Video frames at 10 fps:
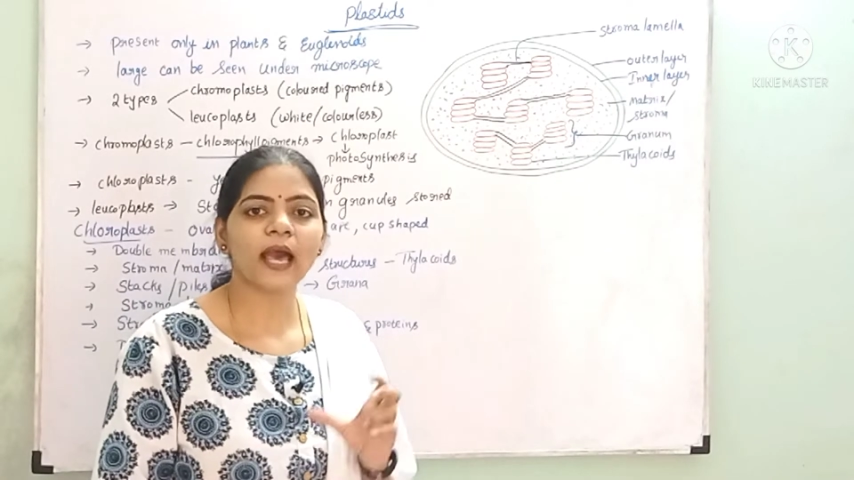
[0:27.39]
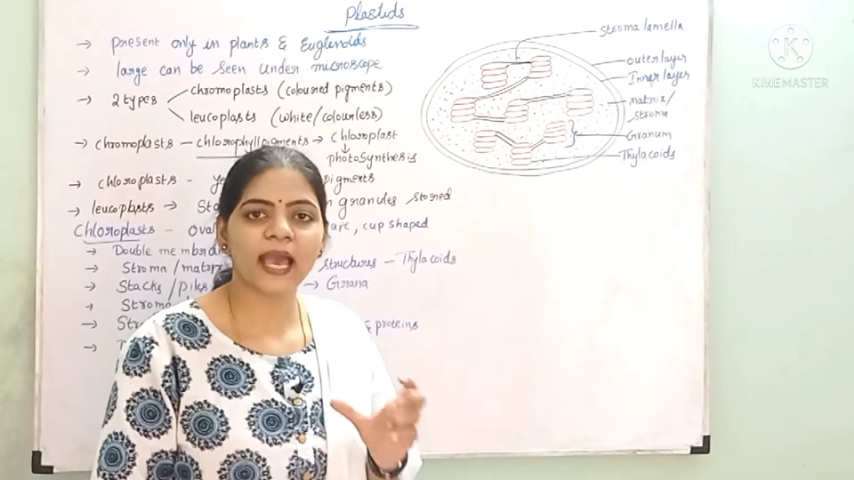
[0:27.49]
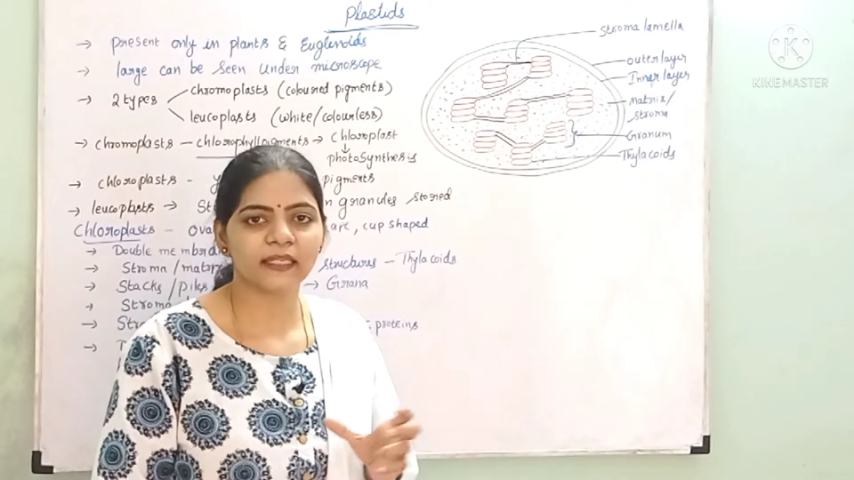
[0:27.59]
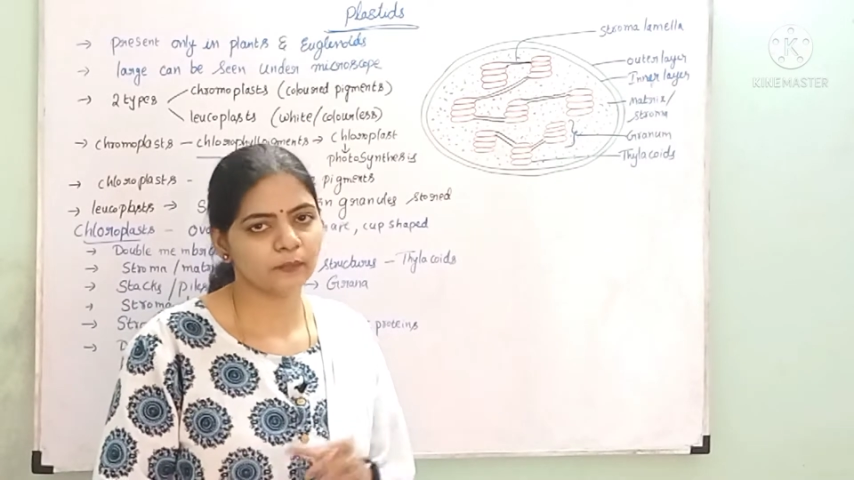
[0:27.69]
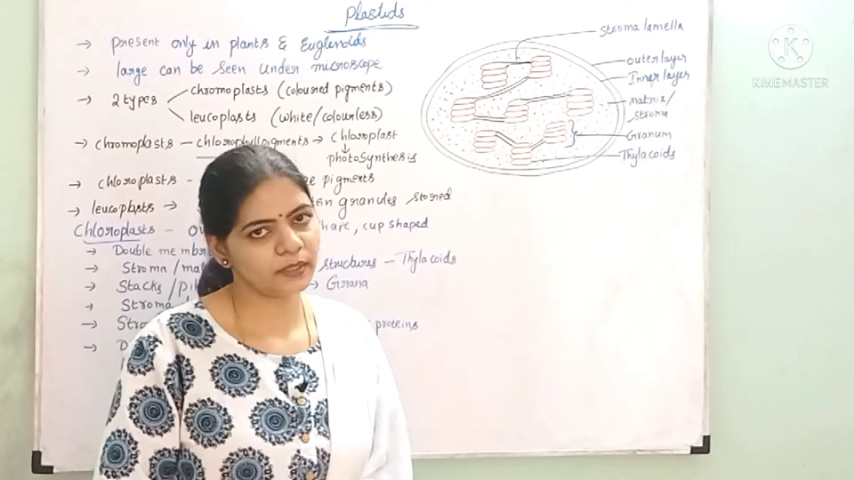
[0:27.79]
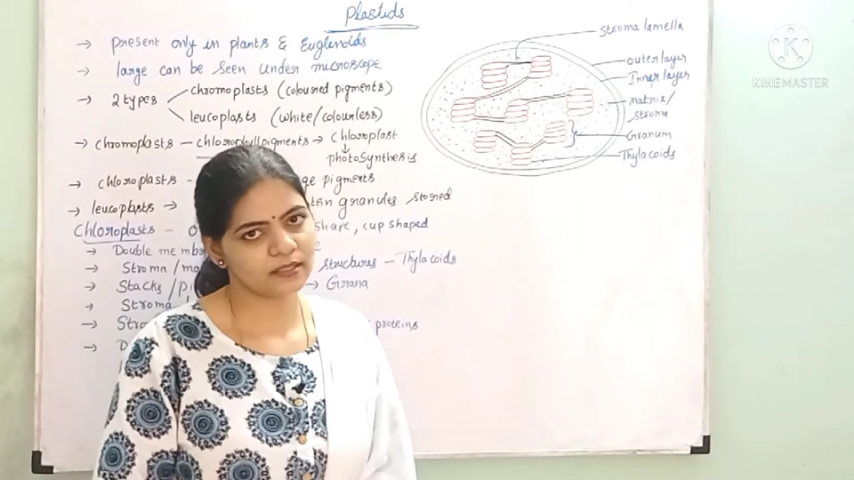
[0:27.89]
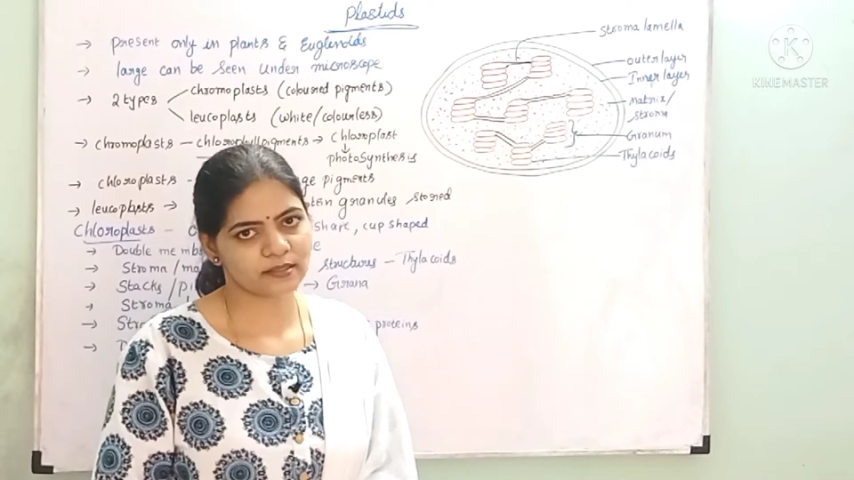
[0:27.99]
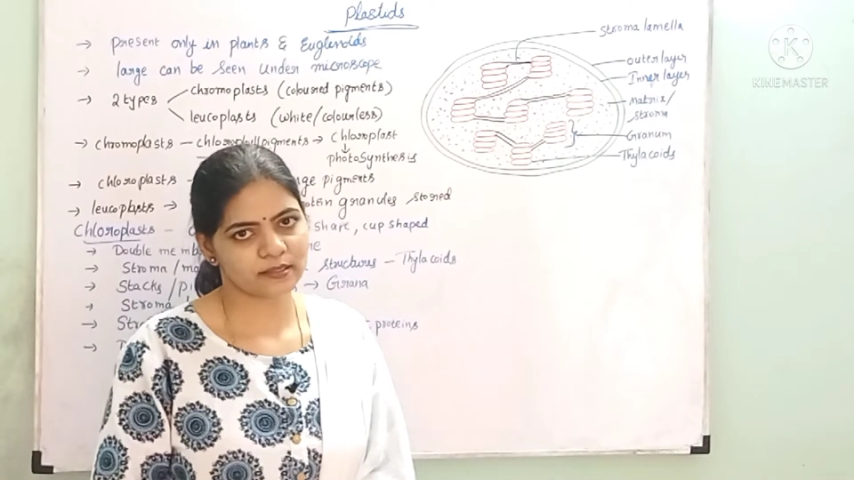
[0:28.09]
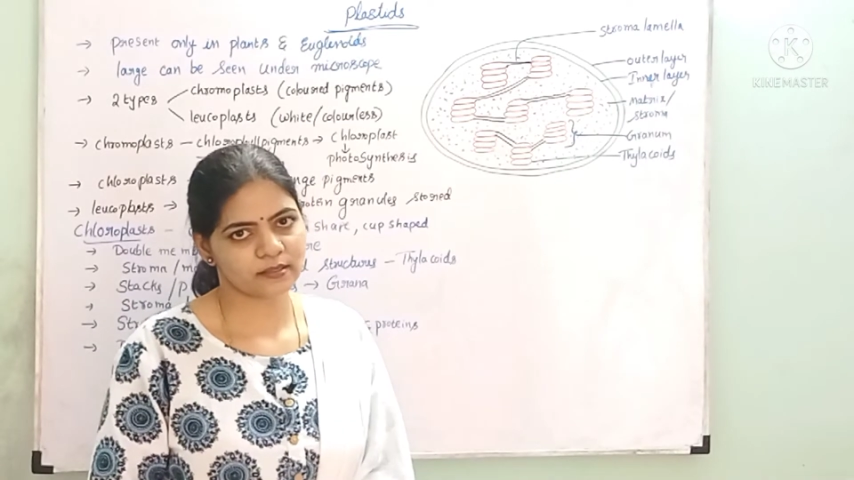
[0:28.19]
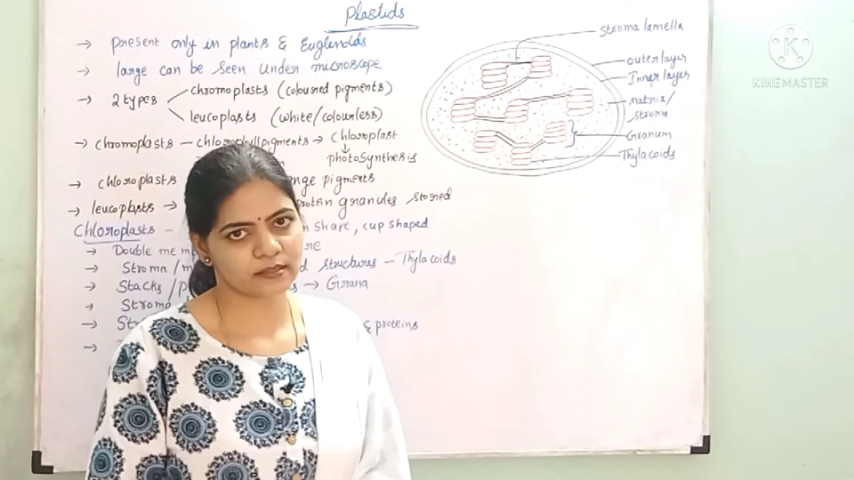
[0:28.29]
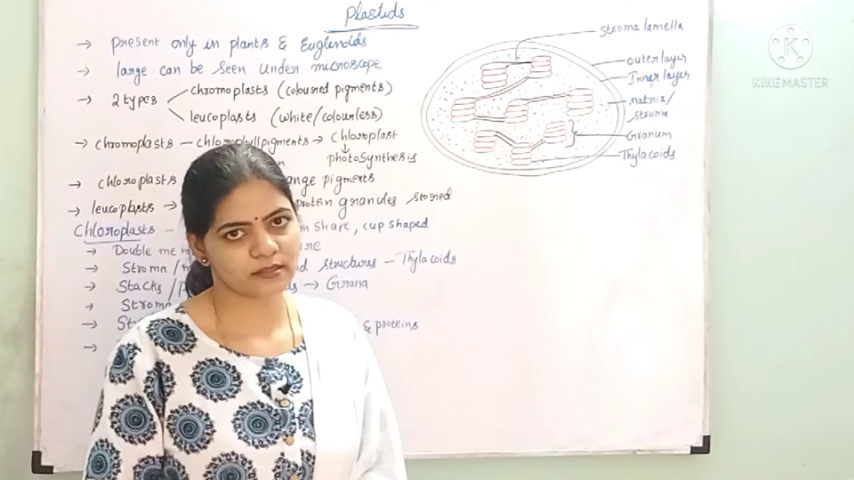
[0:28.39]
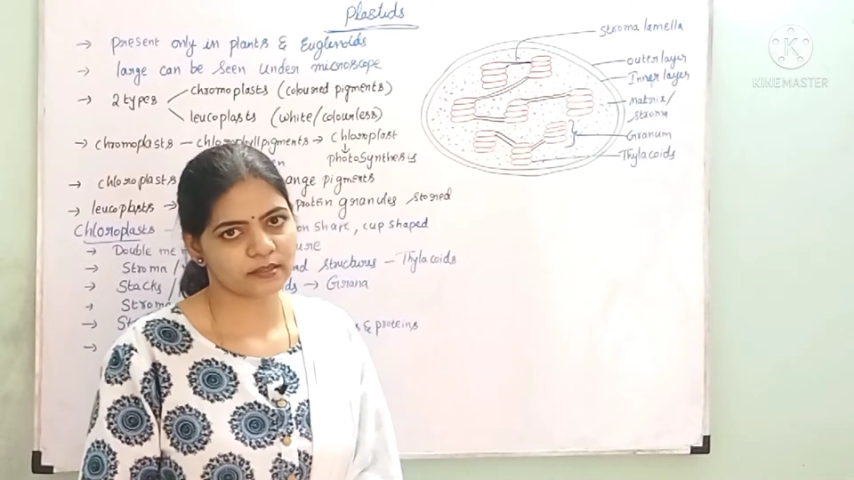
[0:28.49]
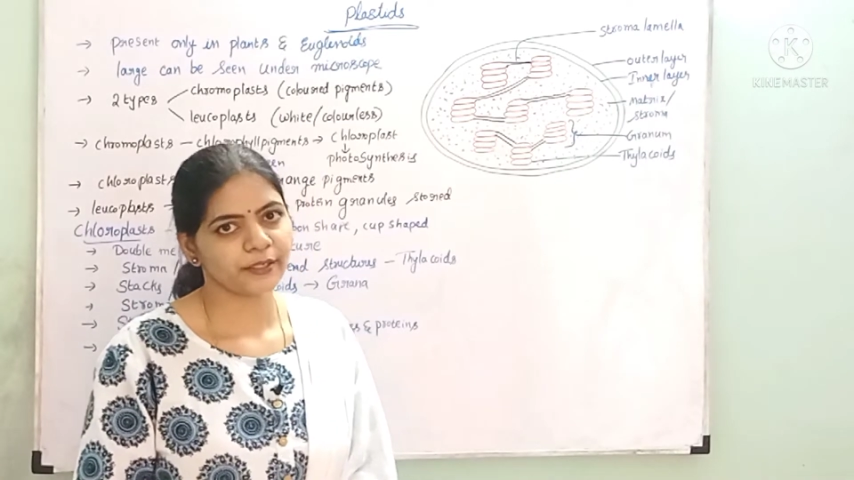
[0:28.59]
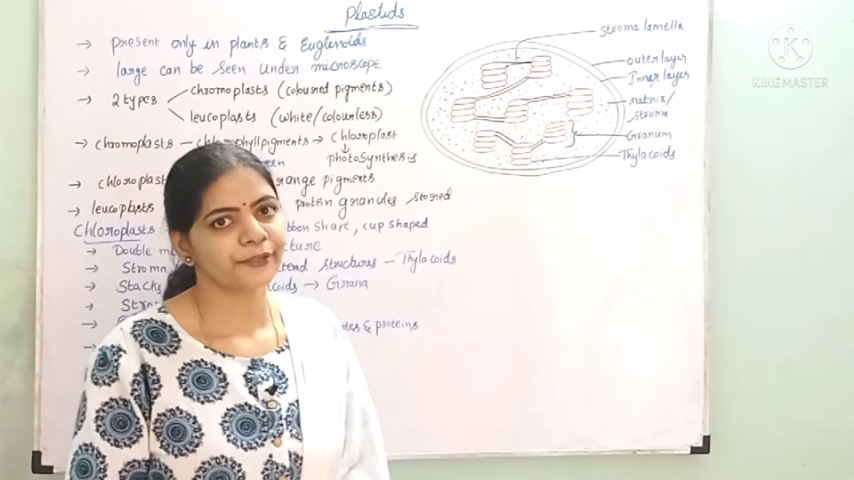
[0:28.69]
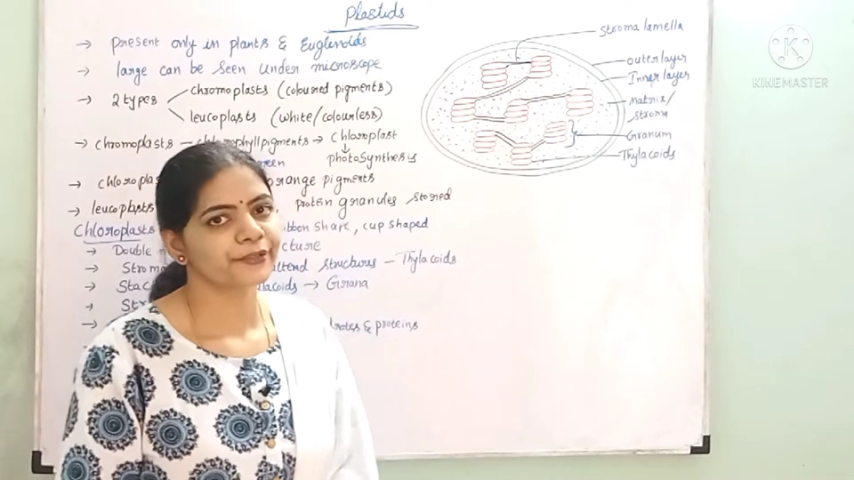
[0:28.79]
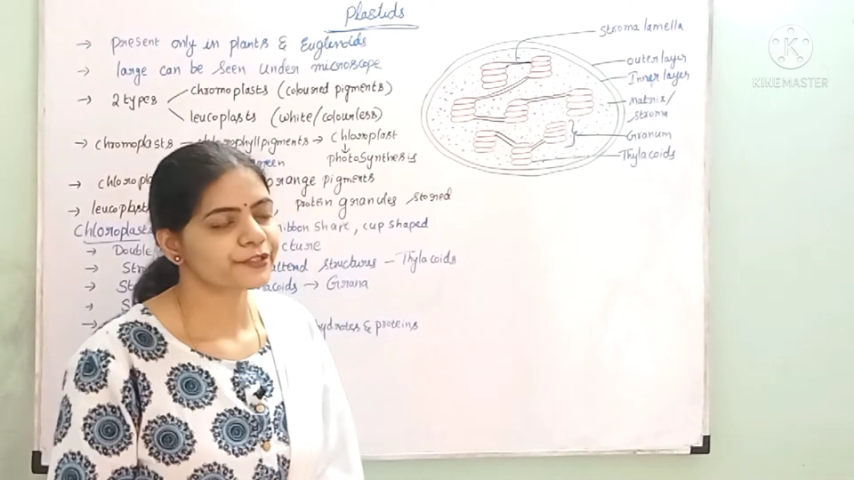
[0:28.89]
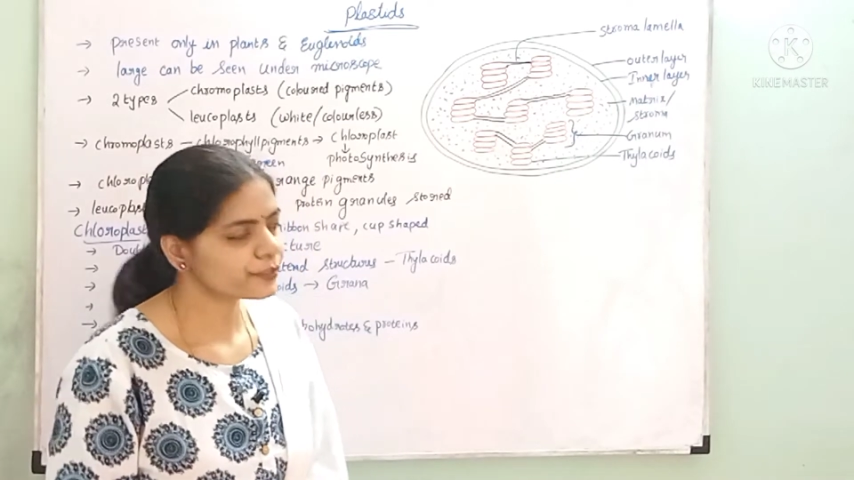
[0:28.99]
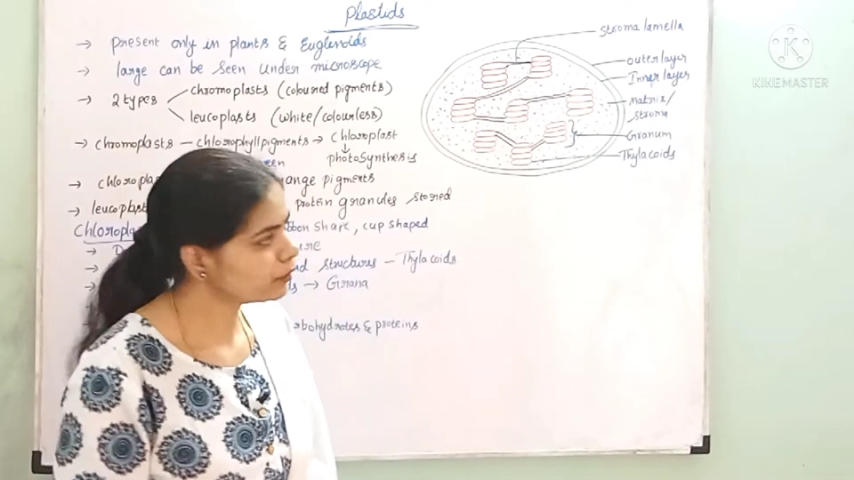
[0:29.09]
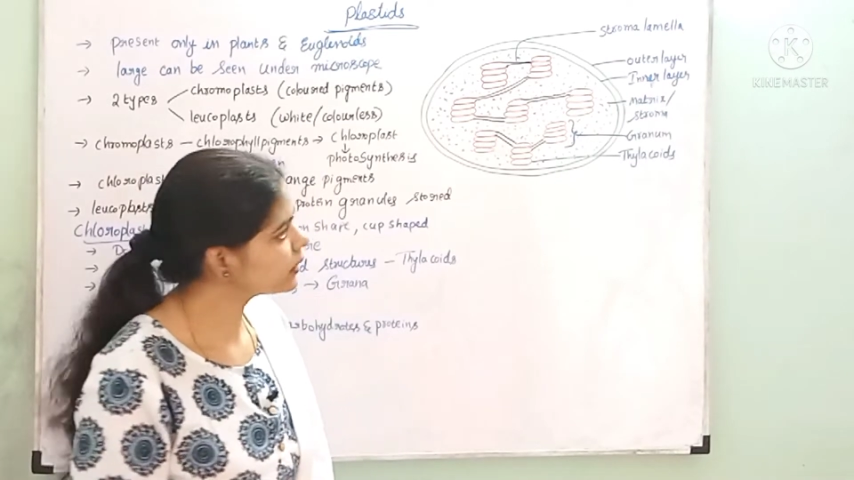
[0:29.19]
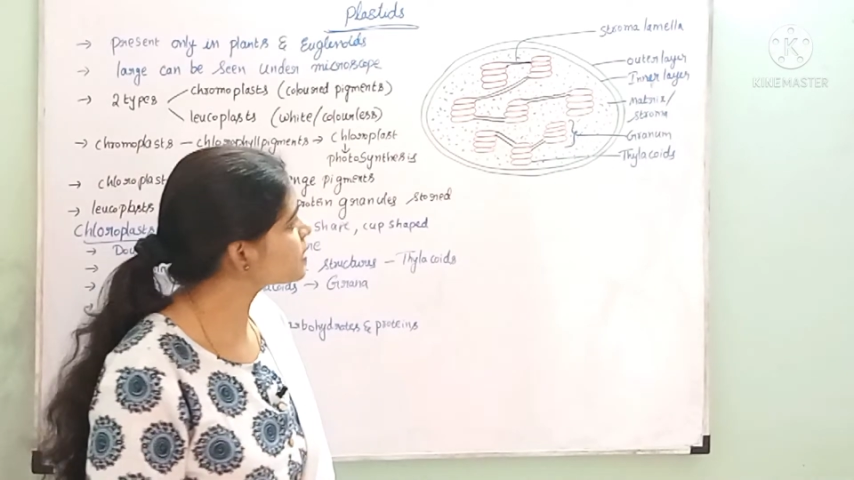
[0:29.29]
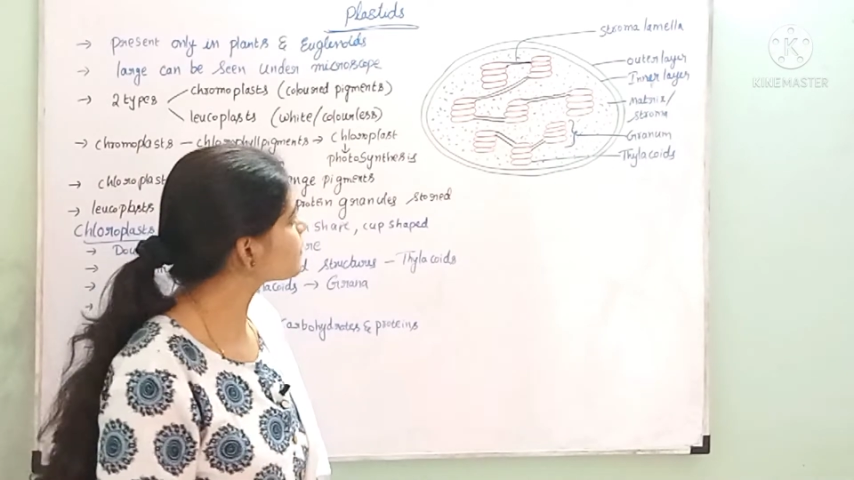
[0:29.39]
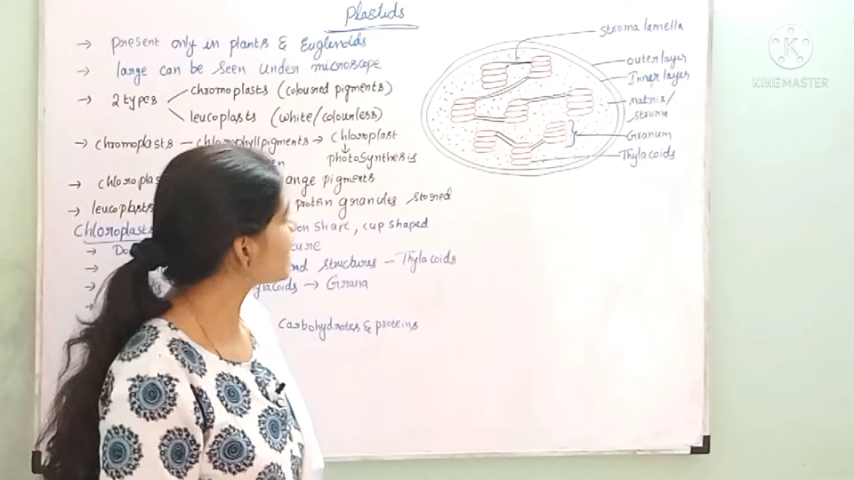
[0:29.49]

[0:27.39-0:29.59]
animal cells. So these